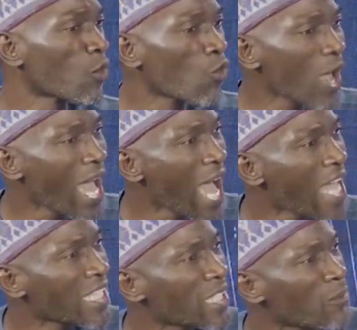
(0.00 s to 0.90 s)
Where
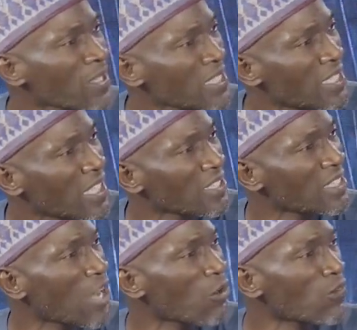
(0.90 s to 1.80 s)
are the personnel
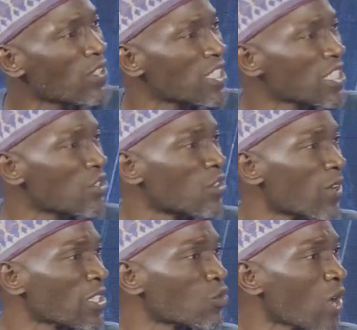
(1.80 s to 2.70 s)
that will fill this
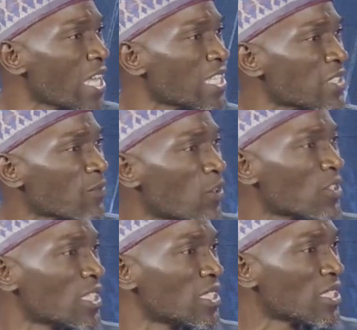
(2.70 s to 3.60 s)
university? Where is the
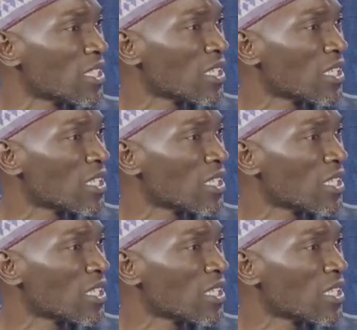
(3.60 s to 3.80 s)
funding?